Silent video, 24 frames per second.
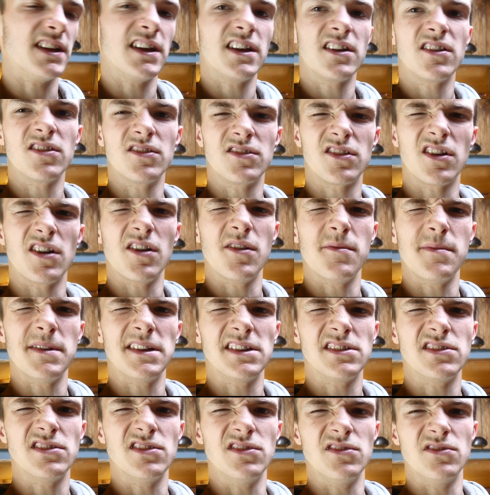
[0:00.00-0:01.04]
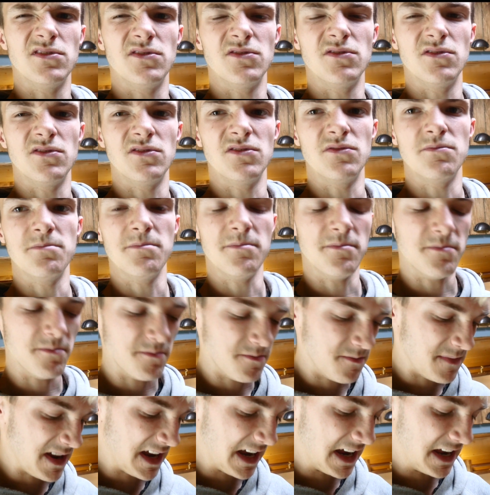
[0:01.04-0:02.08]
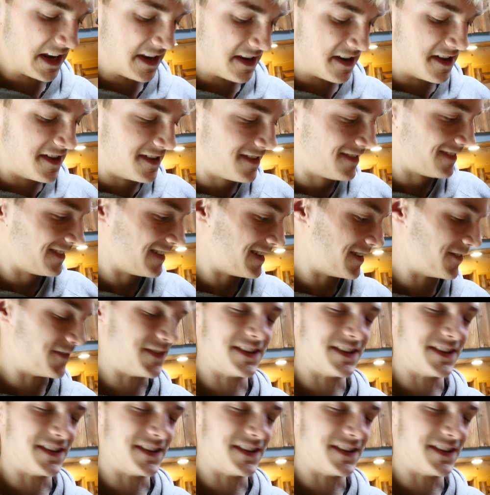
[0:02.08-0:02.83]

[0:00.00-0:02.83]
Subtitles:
it could go a bit too minging if